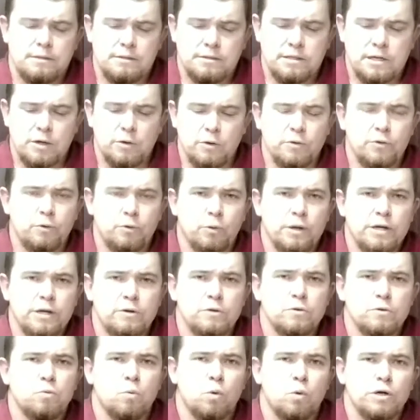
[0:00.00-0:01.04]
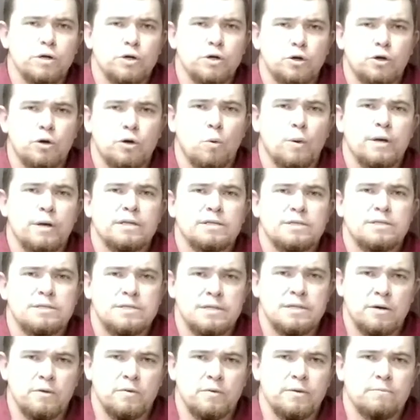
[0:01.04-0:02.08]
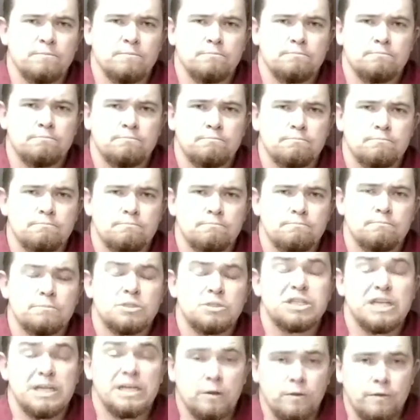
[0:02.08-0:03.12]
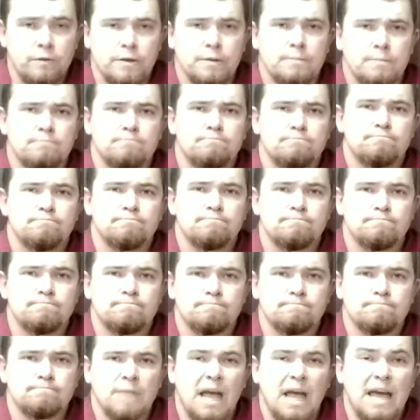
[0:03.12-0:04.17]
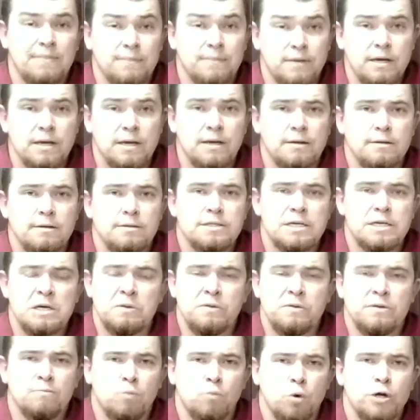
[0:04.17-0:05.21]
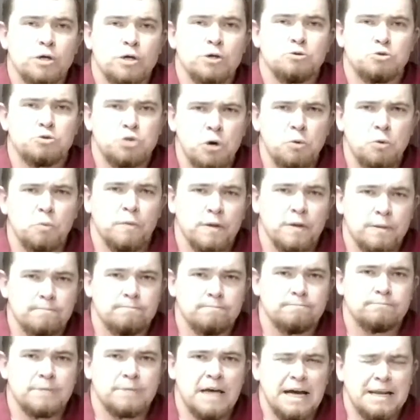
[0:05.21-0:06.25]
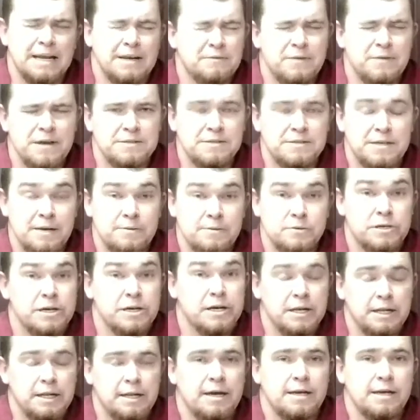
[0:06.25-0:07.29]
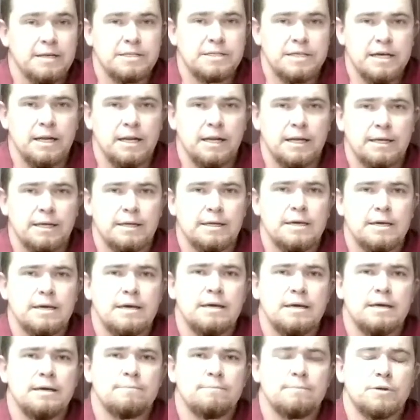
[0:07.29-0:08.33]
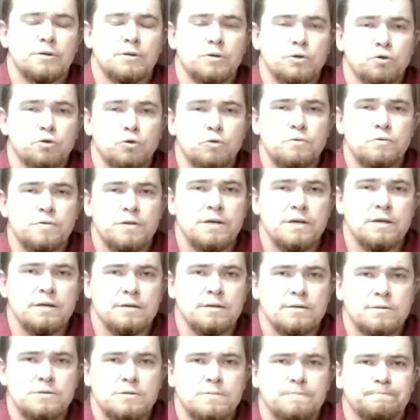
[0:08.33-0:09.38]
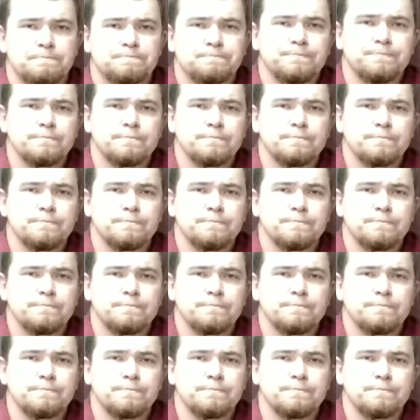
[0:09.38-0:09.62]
Tell the reader what you're going to tell them, and then tell them what you told them. Now, I know that sounds like a lot of telling, but the truth is,